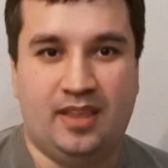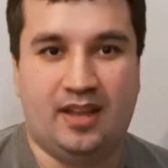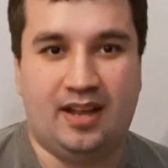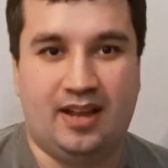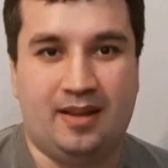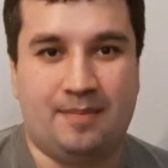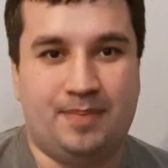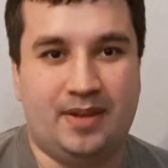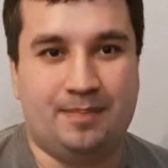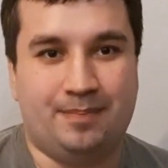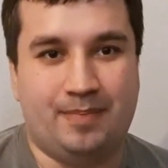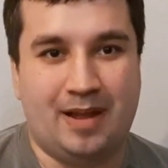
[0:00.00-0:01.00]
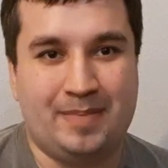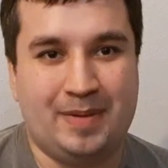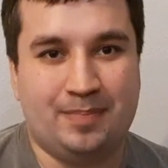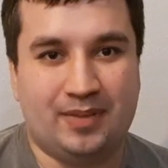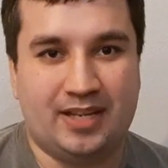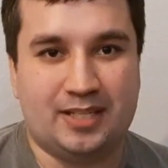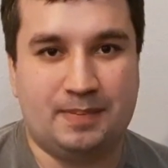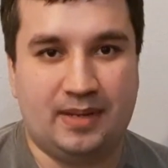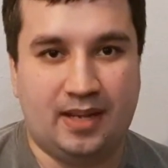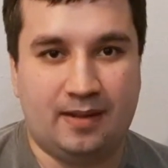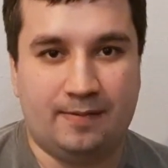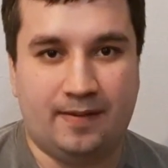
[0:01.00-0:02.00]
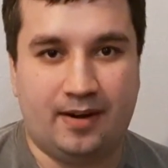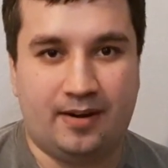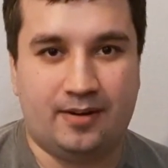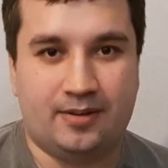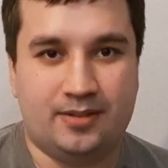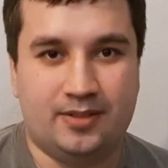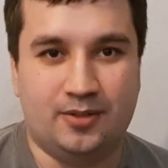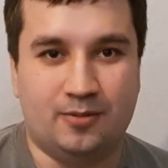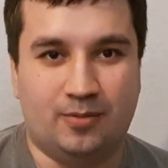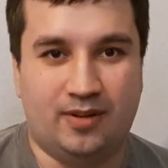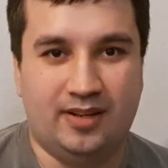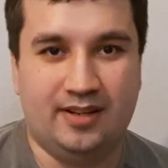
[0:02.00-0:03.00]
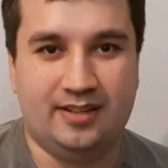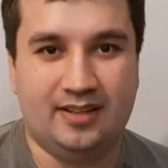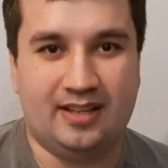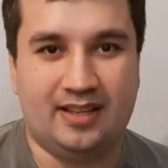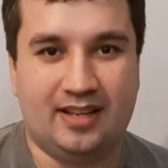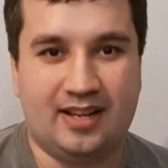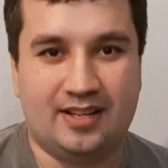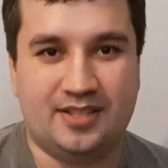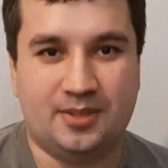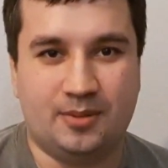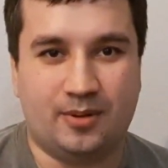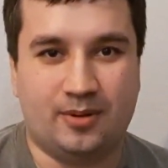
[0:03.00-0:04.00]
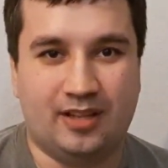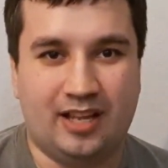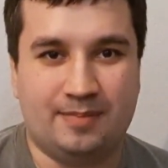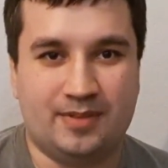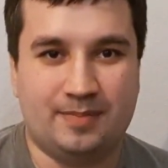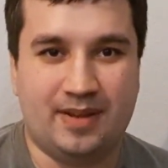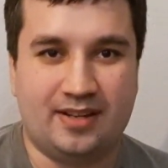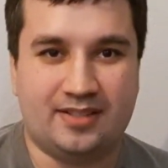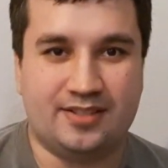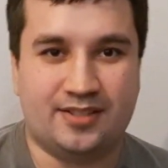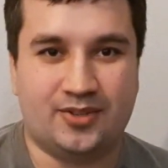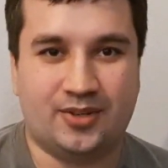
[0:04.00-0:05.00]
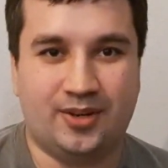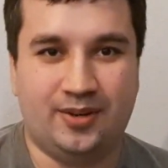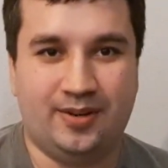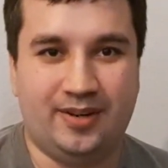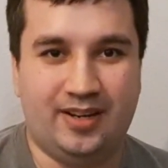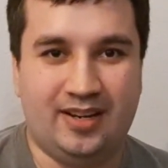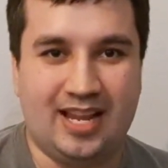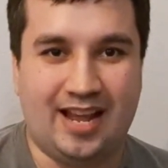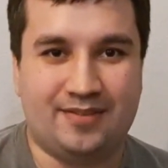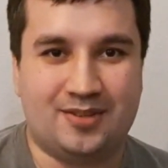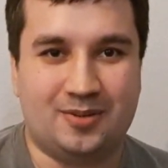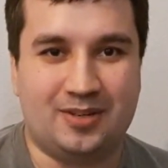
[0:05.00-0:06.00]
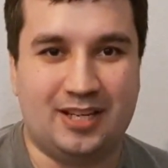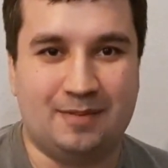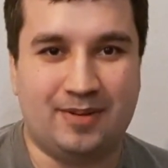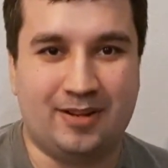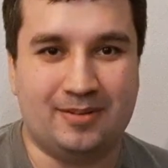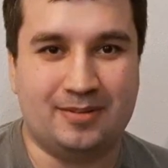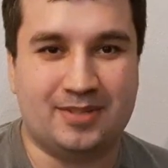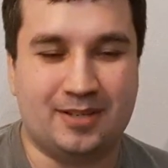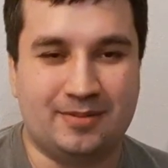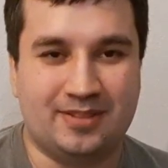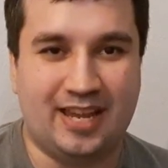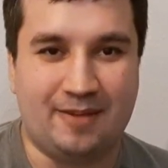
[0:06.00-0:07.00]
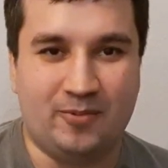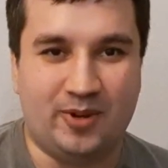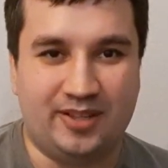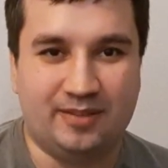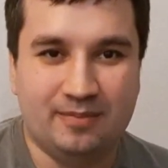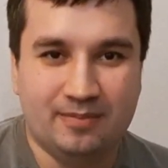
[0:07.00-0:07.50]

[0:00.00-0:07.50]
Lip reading: I beat Blake's PK Fire 2-1, and then I 2-up clapped Sebastian's Dragoonity after he Pelham summoned game 1.